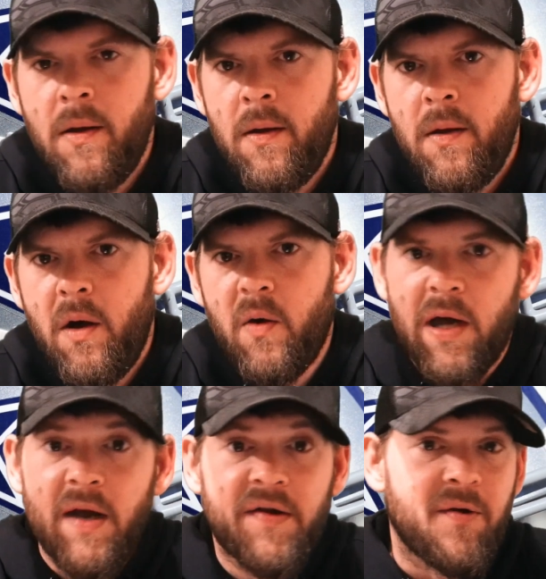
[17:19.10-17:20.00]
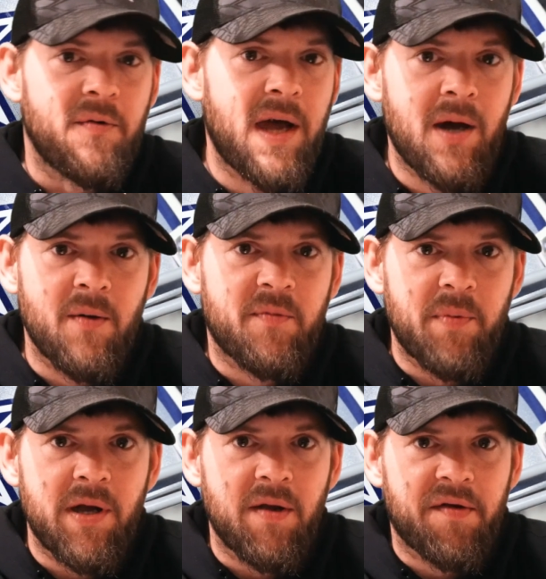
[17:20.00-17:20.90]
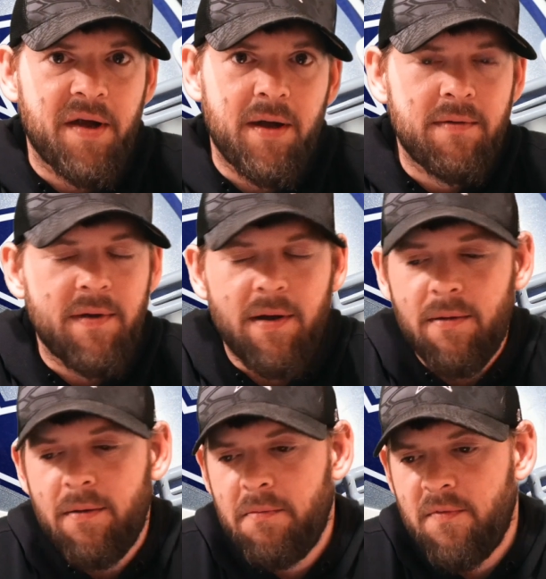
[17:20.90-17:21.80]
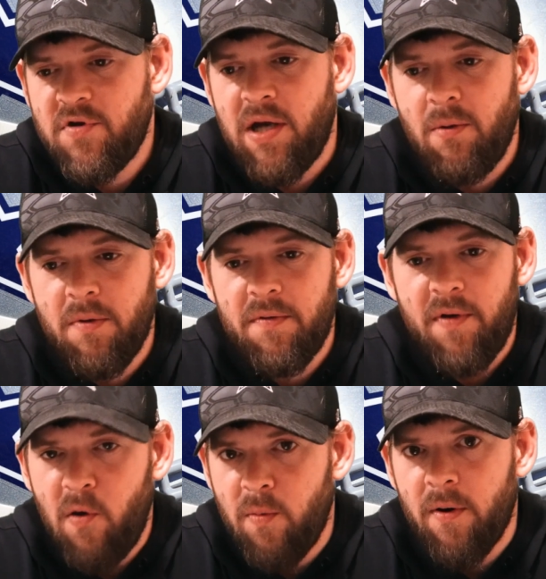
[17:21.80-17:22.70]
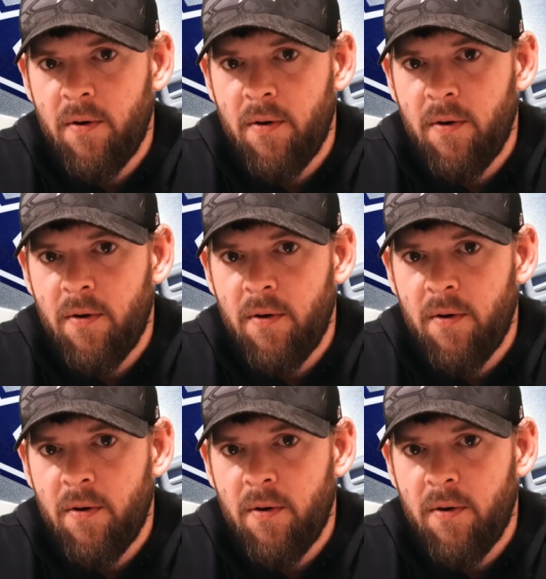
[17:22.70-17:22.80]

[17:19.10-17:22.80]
Okay, so now it's being said that Jalen Tolbert